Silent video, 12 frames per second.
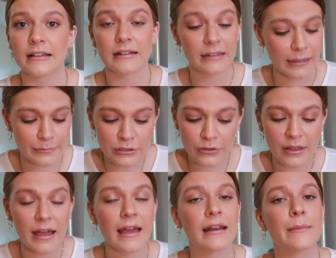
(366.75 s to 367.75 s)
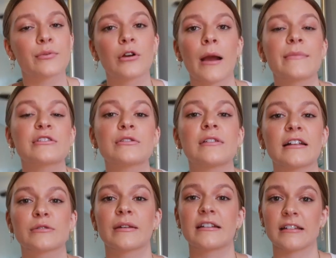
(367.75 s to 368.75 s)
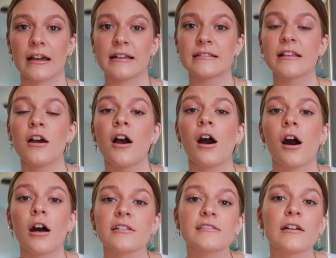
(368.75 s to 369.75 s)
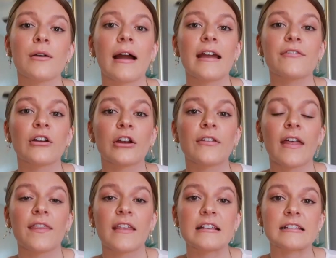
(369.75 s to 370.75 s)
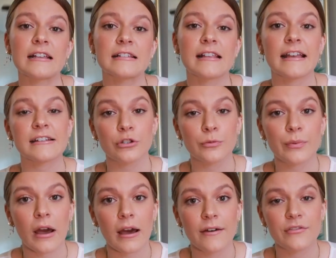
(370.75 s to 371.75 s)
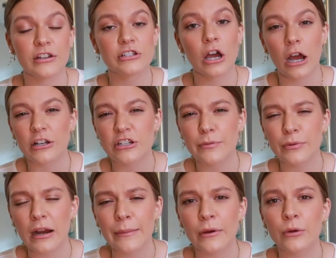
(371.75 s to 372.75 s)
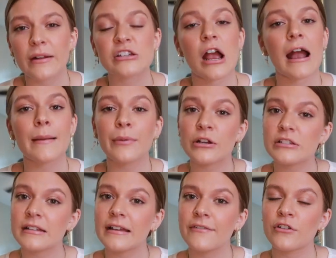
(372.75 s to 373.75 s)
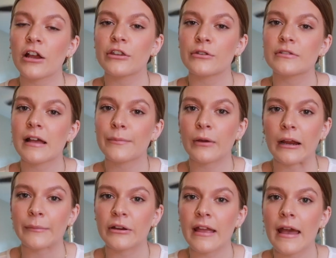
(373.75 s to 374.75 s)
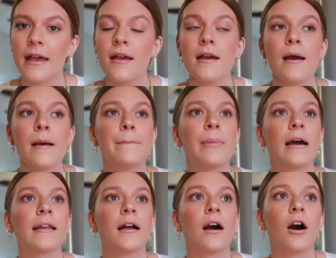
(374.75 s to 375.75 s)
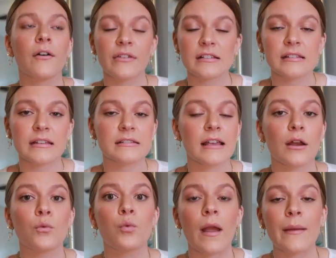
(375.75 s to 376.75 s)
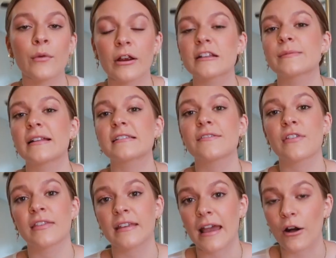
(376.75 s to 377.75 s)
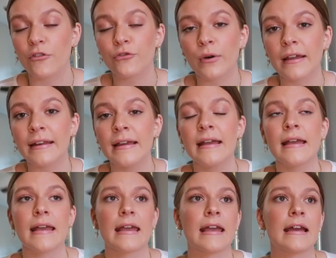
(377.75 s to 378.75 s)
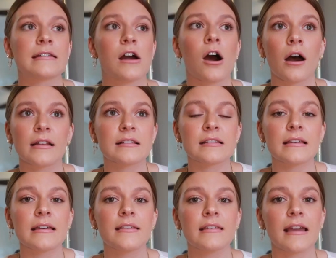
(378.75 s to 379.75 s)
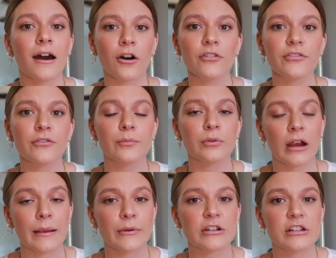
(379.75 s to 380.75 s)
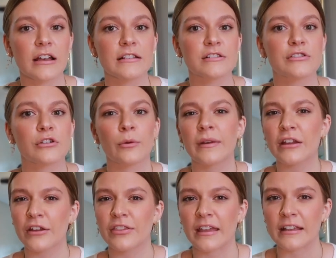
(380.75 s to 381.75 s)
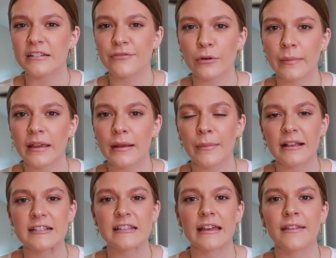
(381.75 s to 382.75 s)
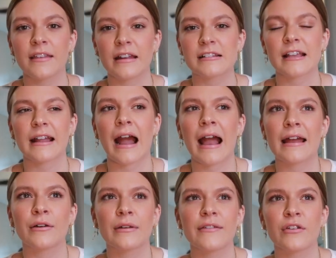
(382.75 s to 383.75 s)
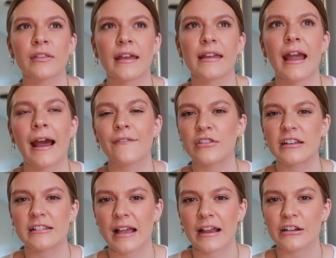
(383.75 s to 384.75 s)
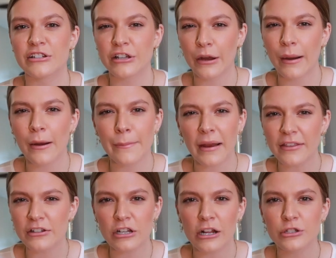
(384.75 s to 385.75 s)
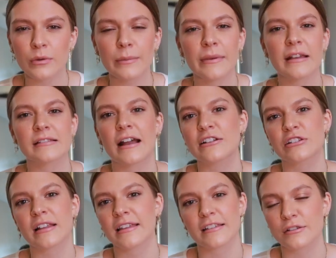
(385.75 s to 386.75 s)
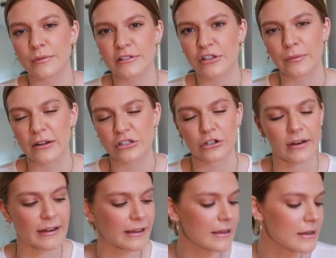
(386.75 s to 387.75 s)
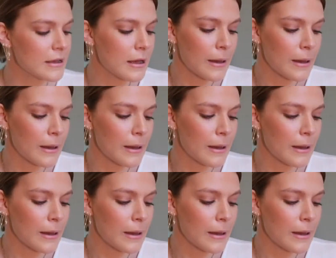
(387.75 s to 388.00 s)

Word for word: It claims to that and I promise you that's what it does. Also, I have heard that this is a dupe of the Tatcha primer, which I personally have not used that primer yet, but obviously it's like way more expensive than the e.l.f. one. And honestly, the e.l.f. primer does so many good things for me and my skin that it's like I don't even like have the desire to go out and buy the Tatcha one because I just like this one so much already.